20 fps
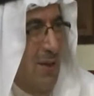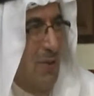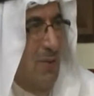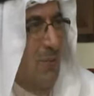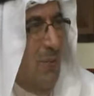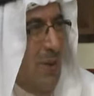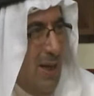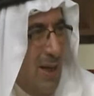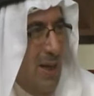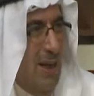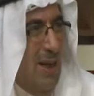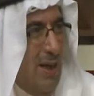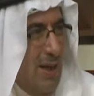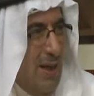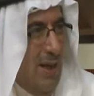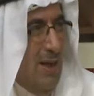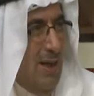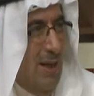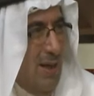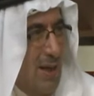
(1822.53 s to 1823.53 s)
way
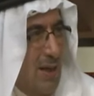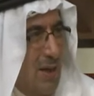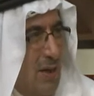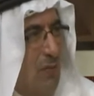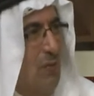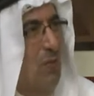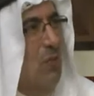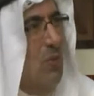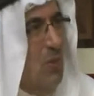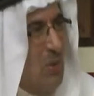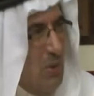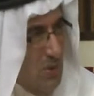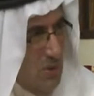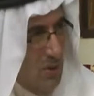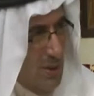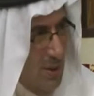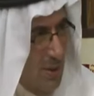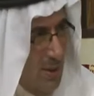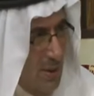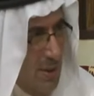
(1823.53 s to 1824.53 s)
of words
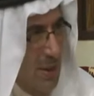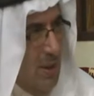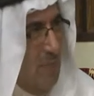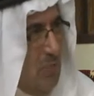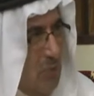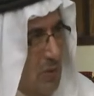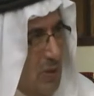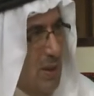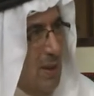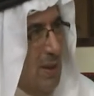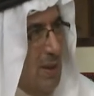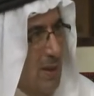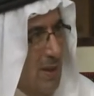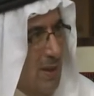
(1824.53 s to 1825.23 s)
they are putting in